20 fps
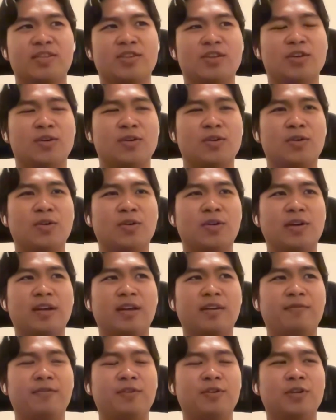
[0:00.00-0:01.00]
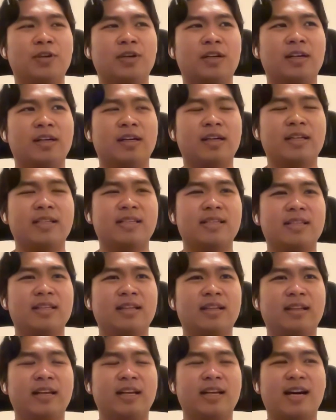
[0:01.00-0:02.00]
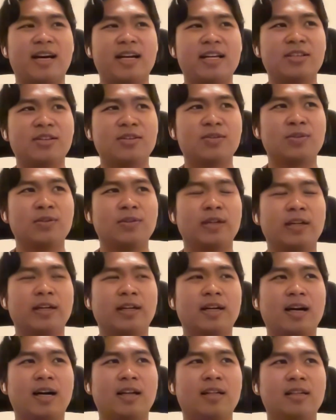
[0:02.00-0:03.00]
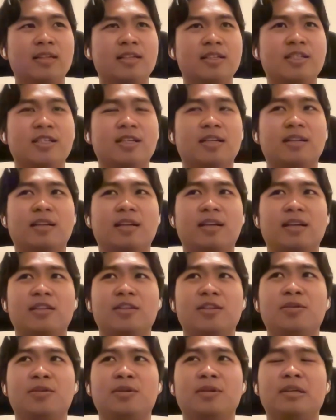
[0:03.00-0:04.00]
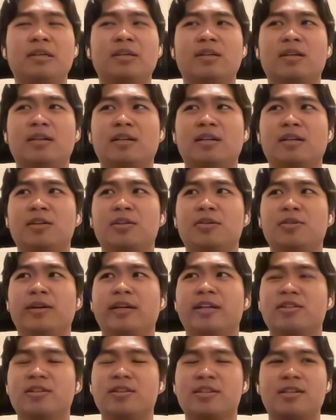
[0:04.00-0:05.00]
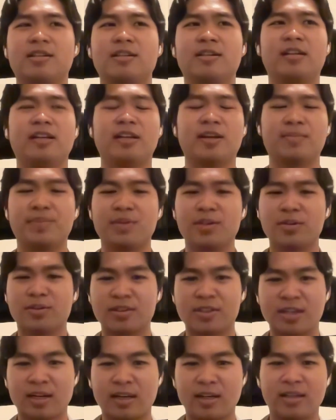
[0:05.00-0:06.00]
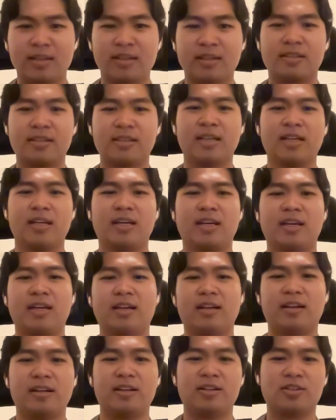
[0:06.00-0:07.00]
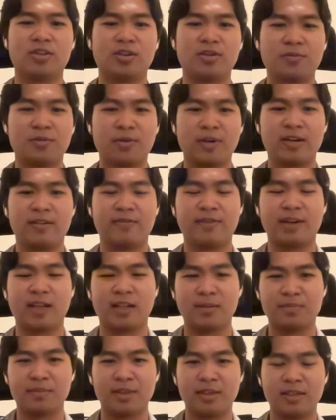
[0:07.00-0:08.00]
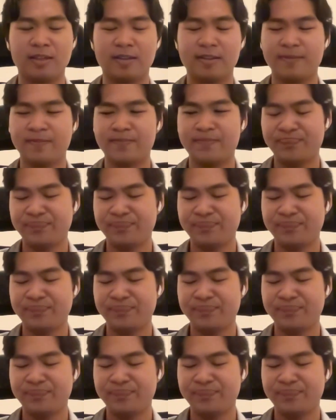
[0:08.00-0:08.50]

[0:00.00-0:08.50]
So if you're still in high school and college and you're interested in computer science and software development,